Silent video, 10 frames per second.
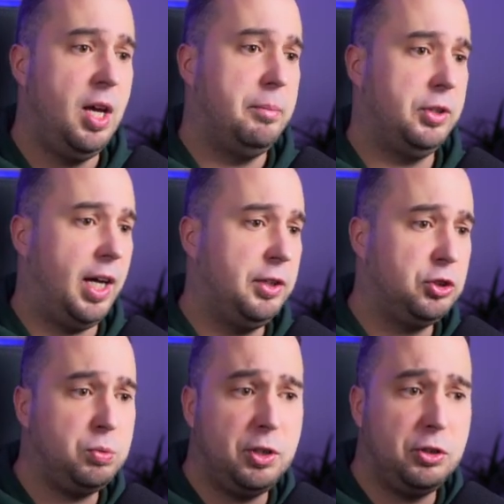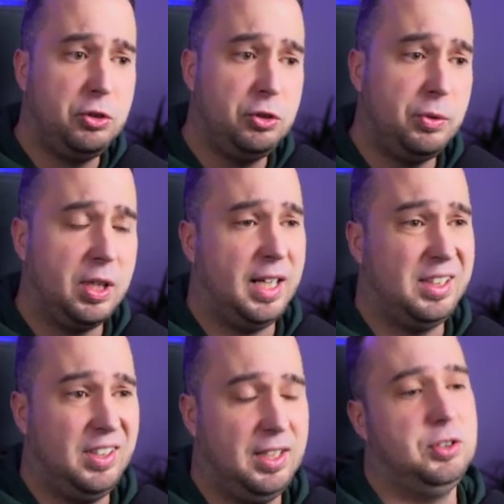but I just wanted to do it
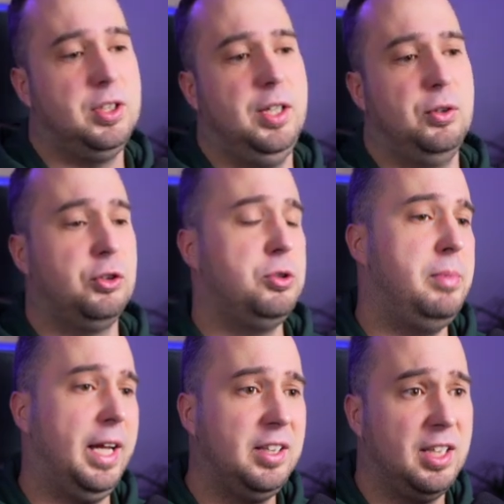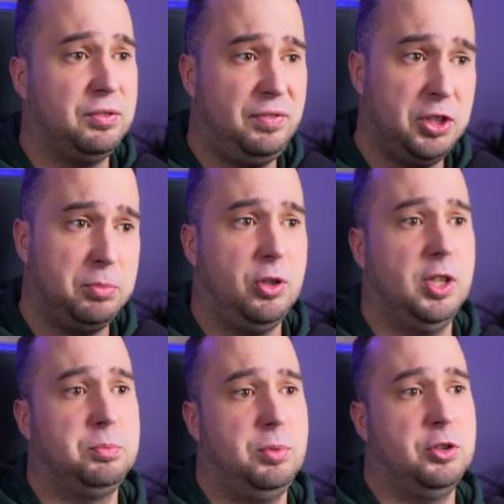like this in order to make it as visible
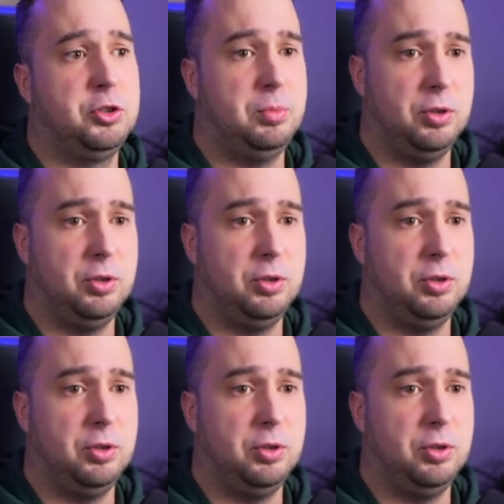as possible.